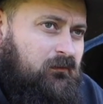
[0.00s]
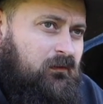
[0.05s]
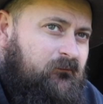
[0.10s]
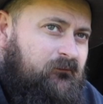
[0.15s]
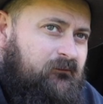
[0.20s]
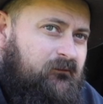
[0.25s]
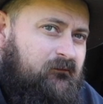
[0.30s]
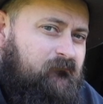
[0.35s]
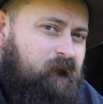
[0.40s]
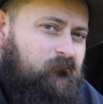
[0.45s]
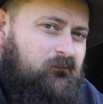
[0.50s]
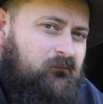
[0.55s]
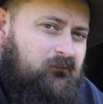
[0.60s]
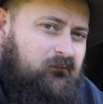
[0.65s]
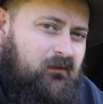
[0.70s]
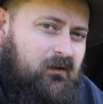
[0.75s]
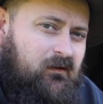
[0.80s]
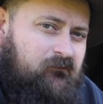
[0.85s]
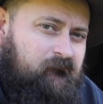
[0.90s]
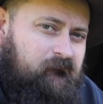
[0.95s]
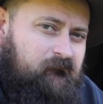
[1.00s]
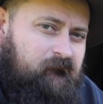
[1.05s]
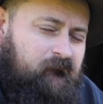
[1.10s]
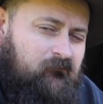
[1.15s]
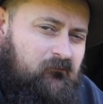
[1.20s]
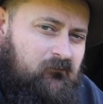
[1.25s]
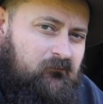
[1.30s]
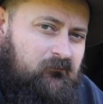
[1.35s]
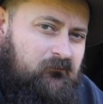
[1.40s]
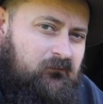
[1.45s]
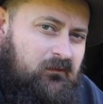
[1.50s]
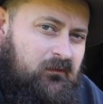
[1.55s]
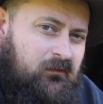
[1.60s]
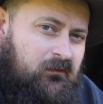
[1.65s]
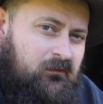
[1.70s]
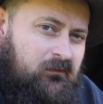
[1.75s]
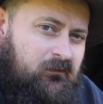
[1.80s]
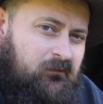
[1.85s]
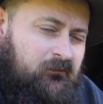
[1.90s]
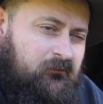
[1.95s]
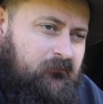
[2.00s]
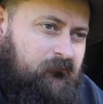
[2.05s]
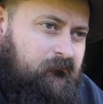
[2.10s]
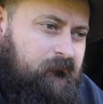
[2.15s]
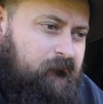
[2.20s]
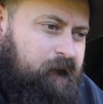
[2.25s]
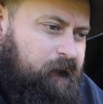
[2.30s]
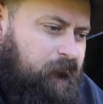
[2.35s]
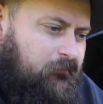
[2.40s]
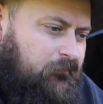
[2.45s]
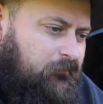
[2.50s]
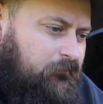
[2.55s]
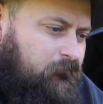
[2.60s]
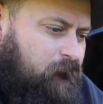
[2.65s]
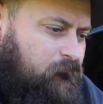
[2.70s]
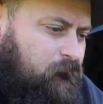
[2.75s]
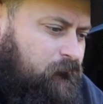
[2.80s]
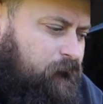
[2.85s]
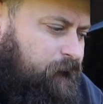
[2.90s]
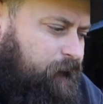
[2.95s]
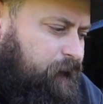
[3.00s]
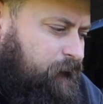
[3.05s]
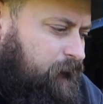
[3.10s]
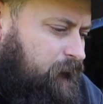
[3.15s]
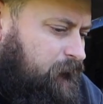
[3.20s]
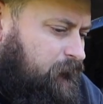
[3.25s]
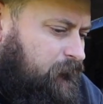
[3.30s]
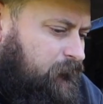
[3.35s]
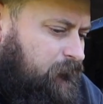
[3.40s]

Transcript: with these wheel arches on the GUs.